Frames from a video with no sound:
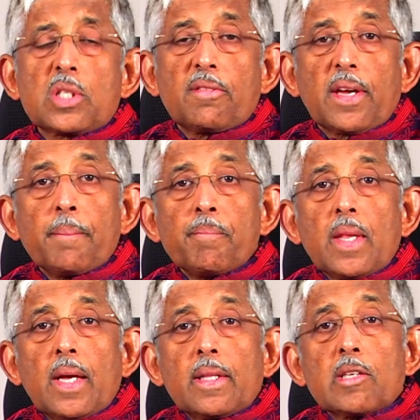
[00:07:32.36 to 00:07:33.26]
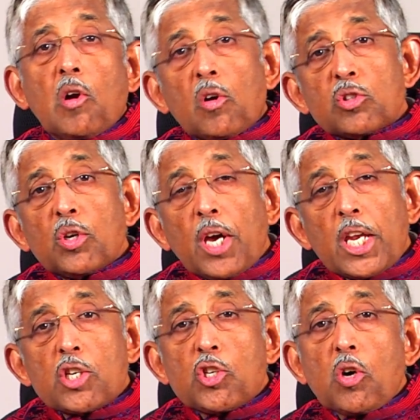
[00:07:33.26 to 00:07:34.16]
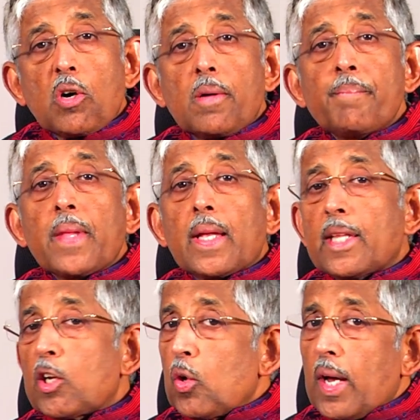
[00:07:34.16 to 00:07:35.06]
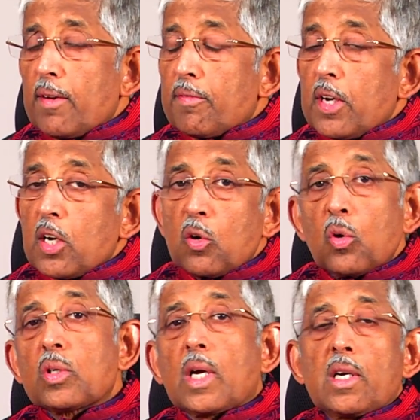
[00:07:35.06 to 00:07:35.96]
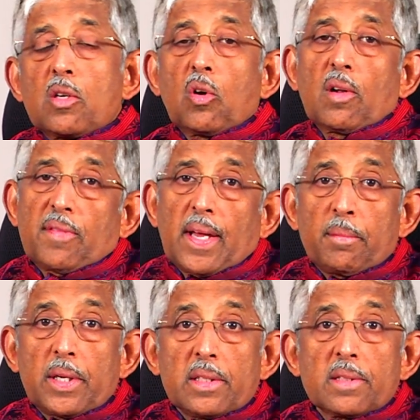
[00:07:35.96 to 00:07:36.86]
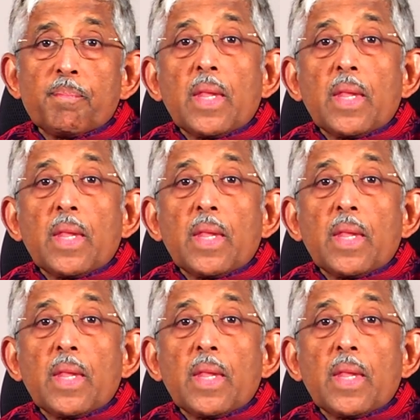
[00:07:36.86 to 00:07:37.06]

away. This will also ensure that you have good control of diabetes.